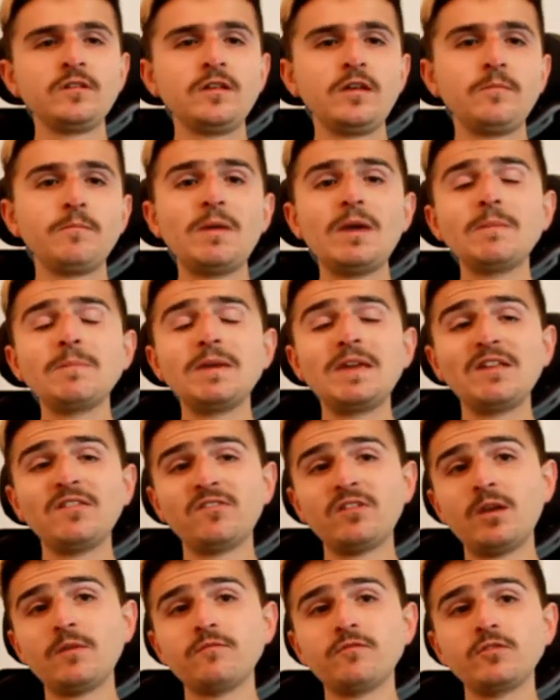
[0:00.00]
Maybe it is
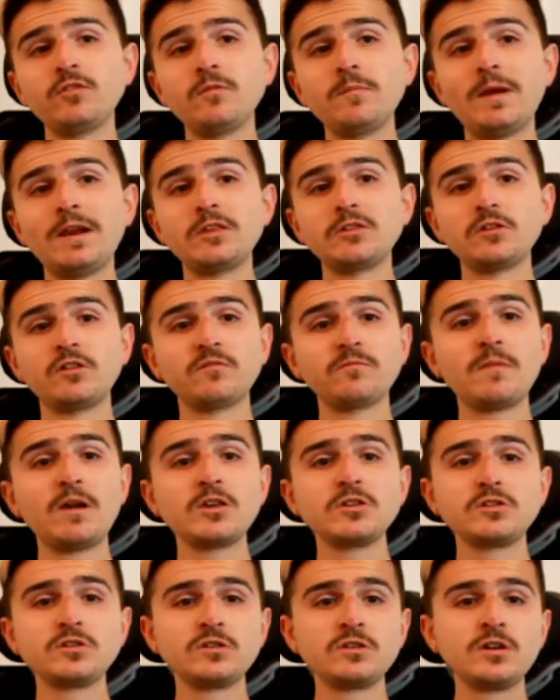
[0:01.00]
time for a new manager, as
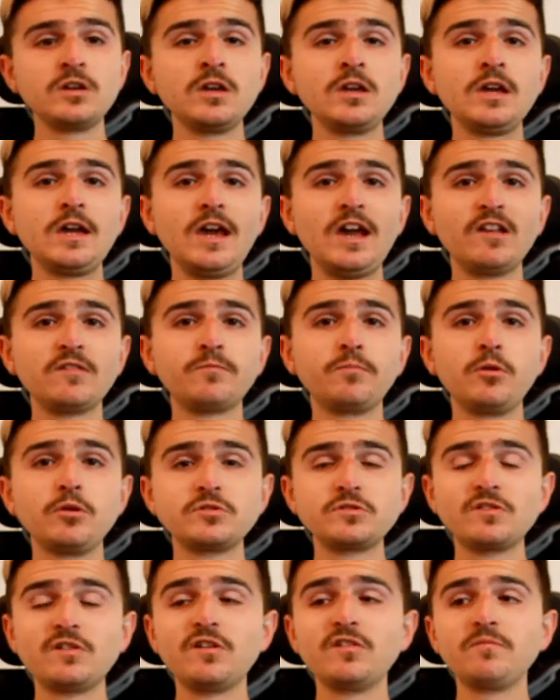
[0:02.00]
much as
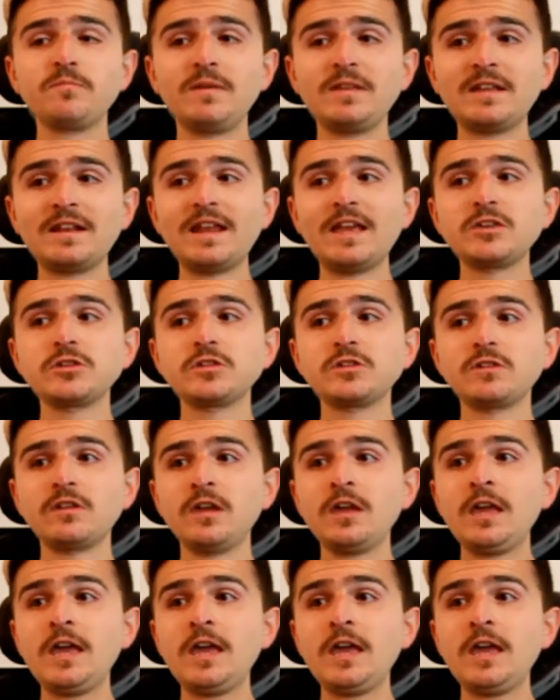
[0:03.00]
Poch has been a legend.